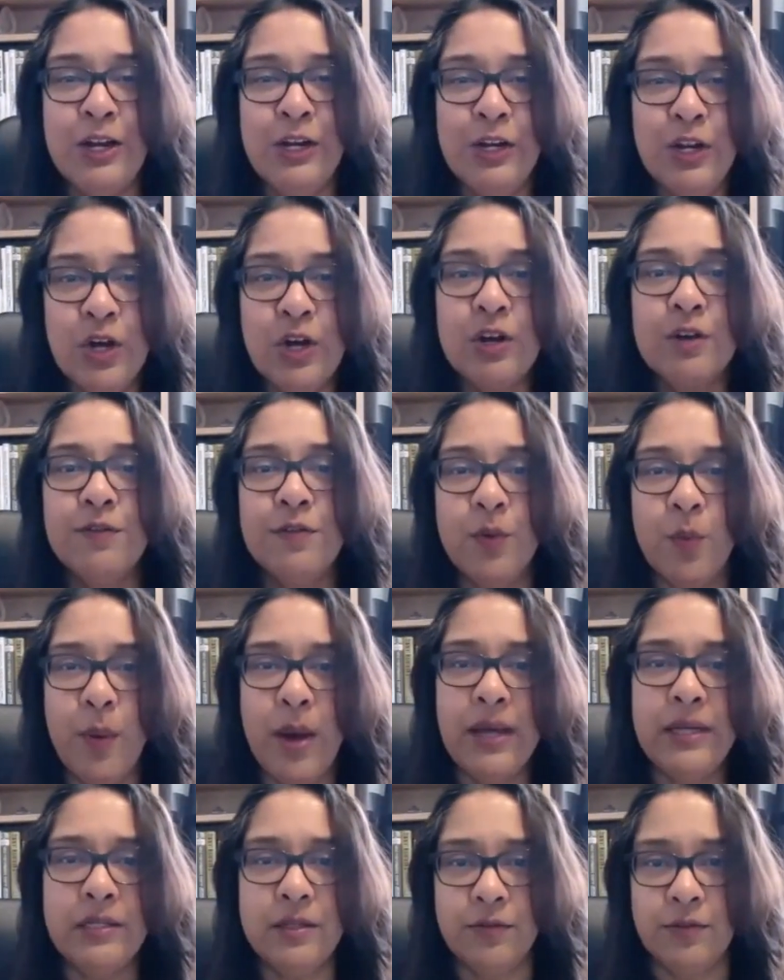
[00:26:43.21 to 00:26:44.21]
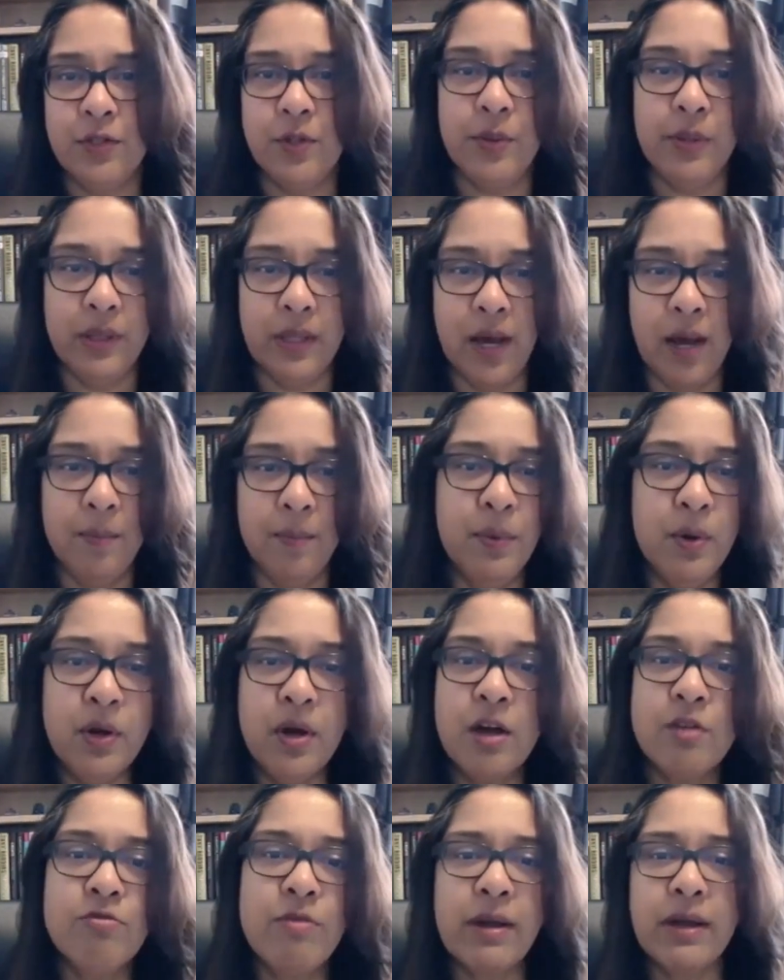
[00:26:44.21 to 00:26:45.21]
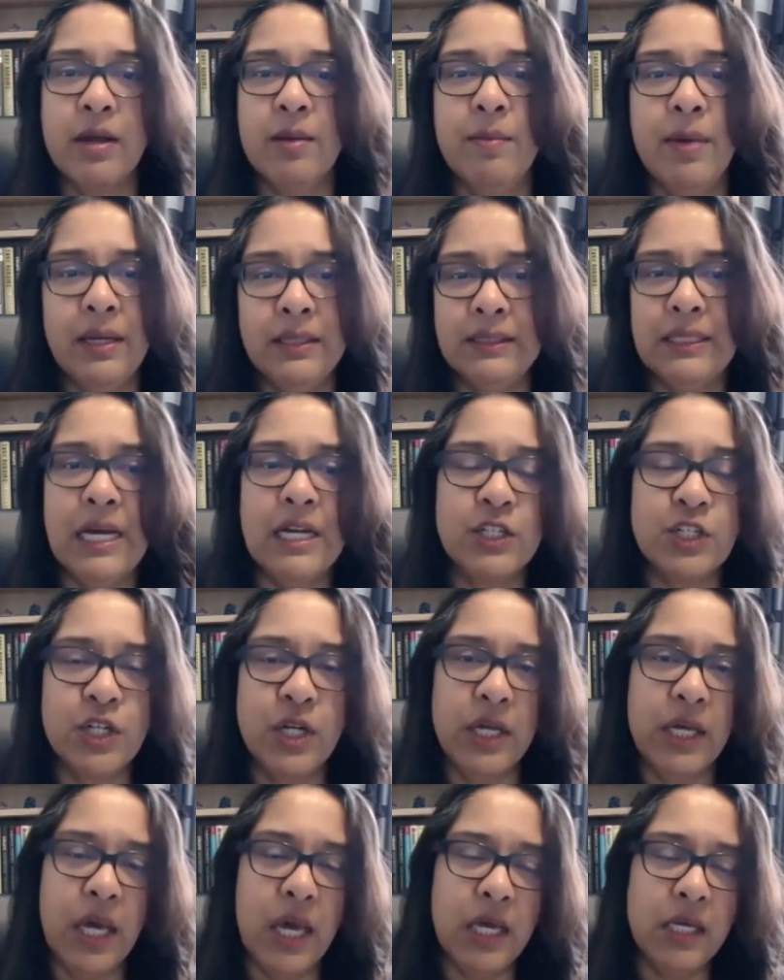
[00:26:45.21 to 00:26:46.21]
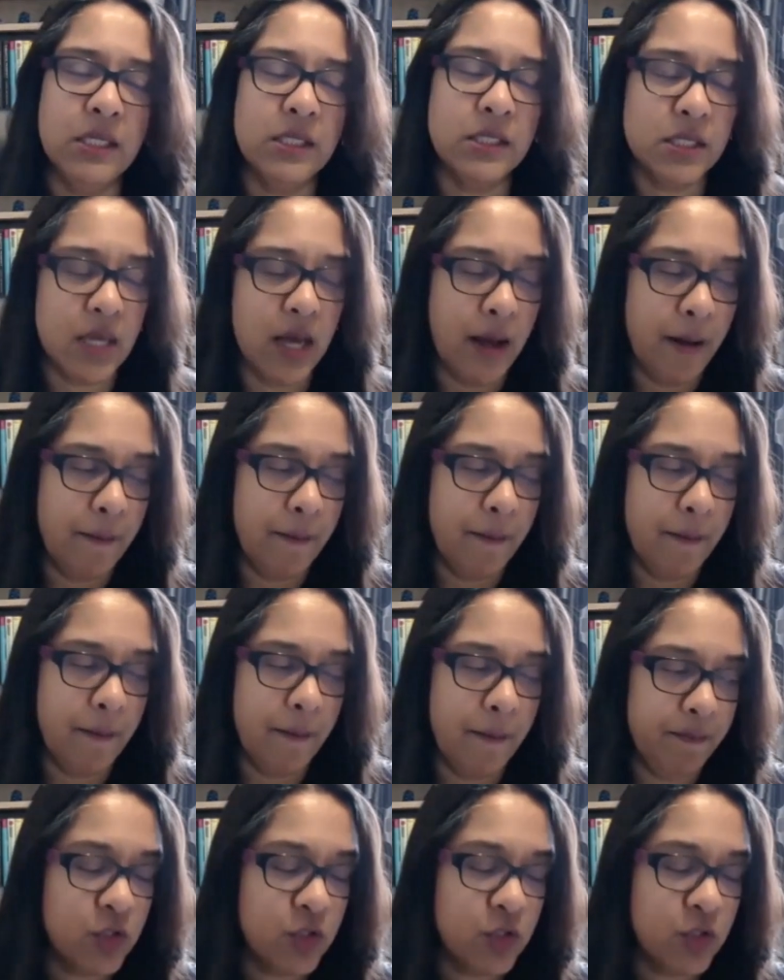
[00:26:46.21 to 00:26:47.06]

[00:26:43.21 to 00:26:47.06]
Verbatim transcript: Look for ways of doing that. A book I'd recommend actually is um,